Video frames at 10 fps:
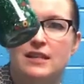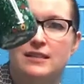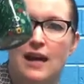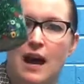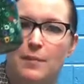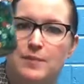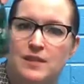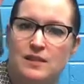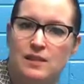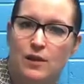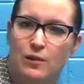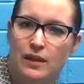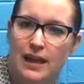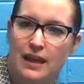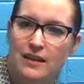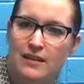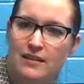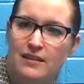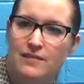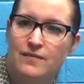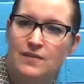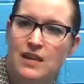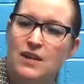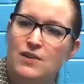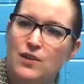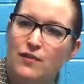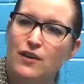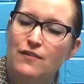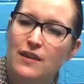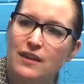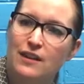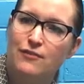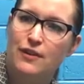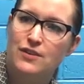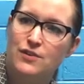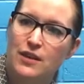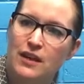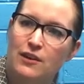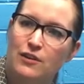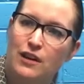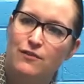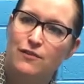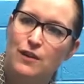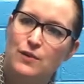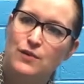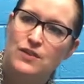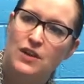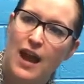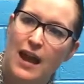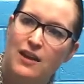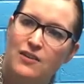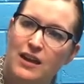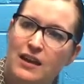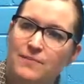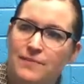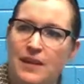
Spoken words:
the top slowly. So if you're feeling frustrated or confused or angry,